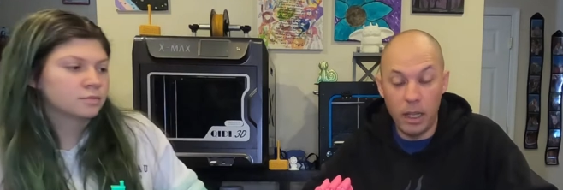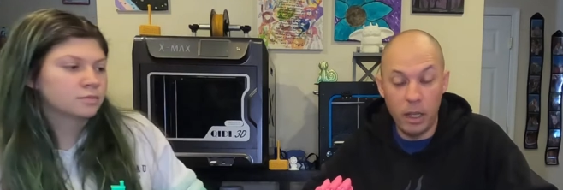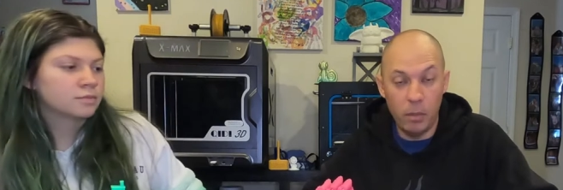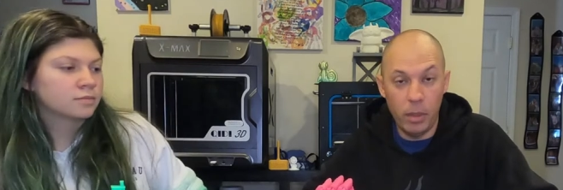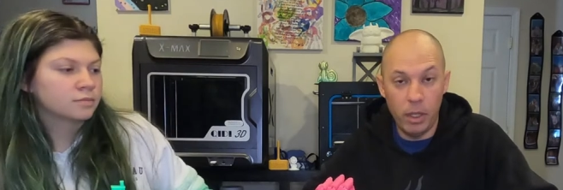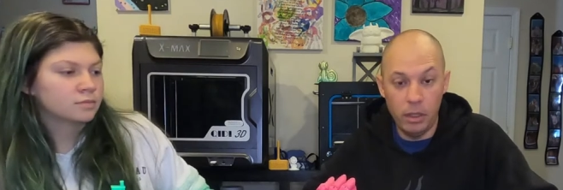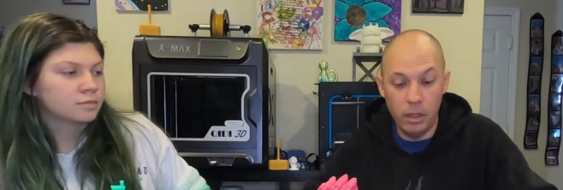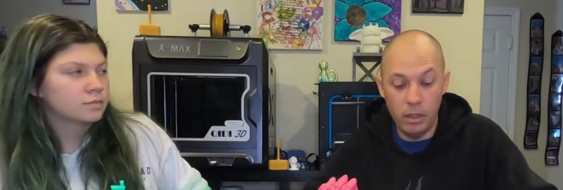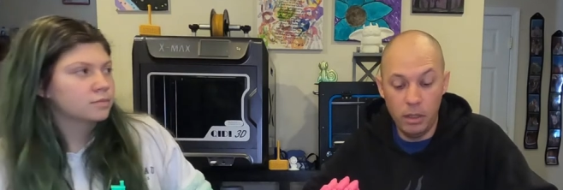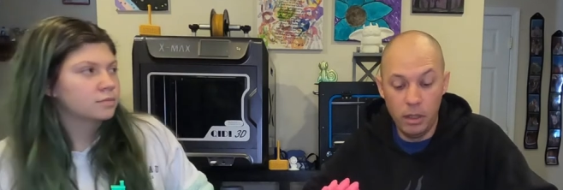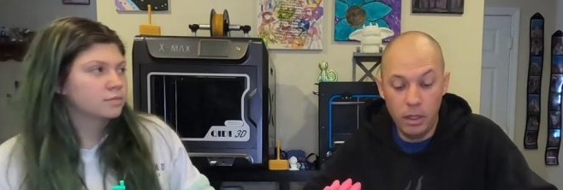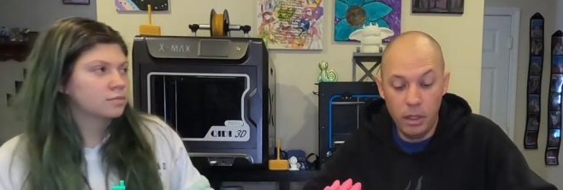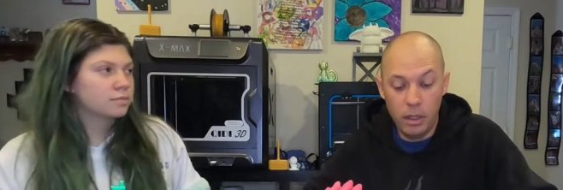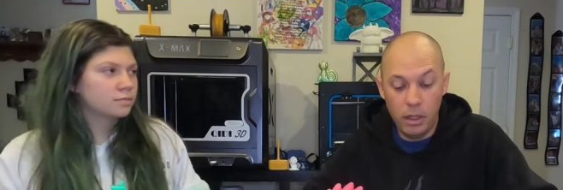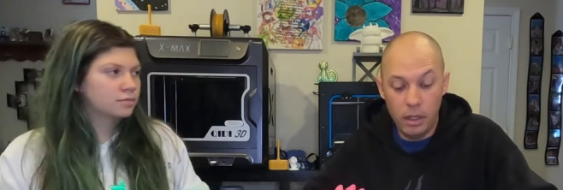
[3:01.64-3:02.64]
Speaker 1: my opinion.
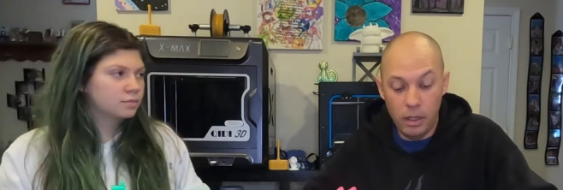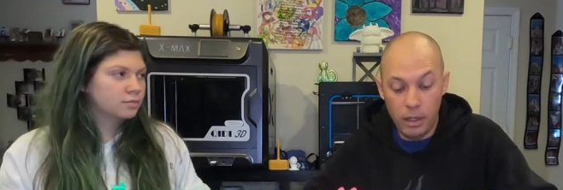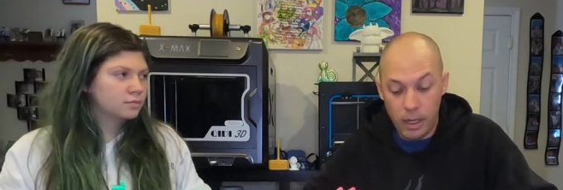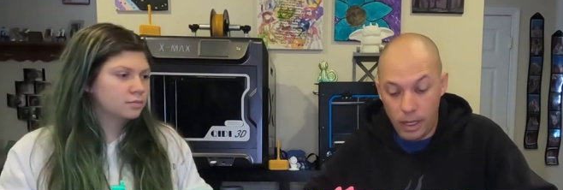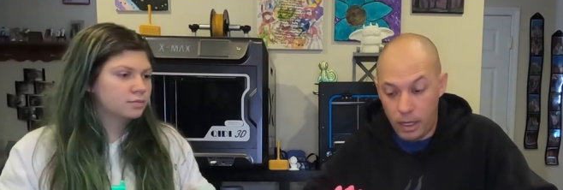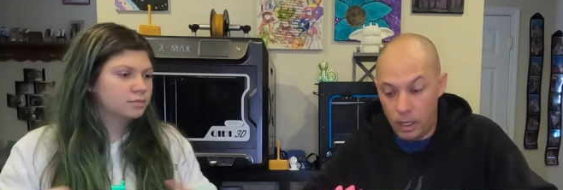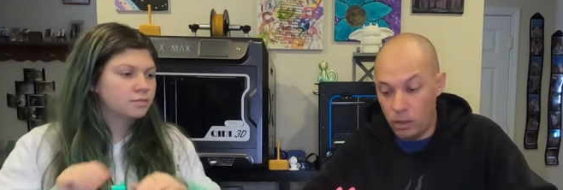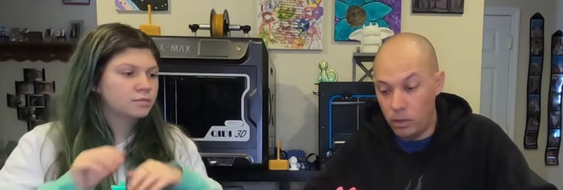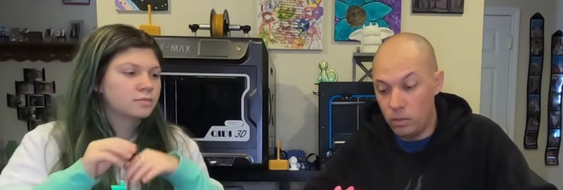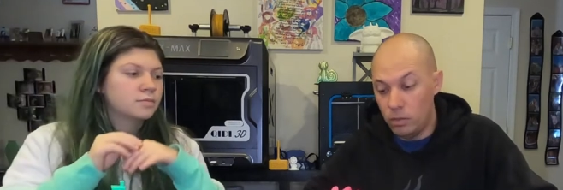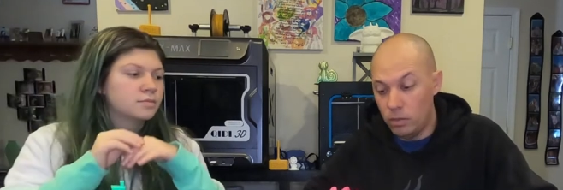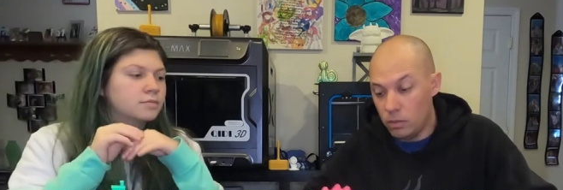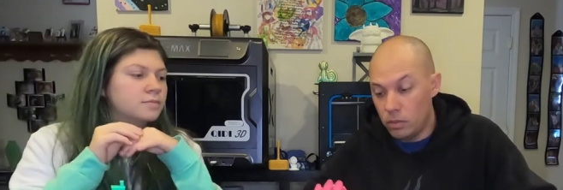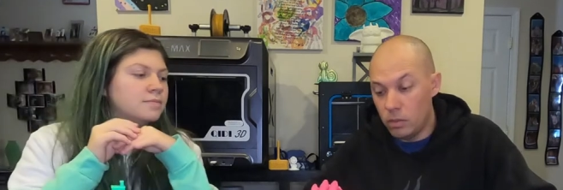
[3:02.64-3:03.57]
Now,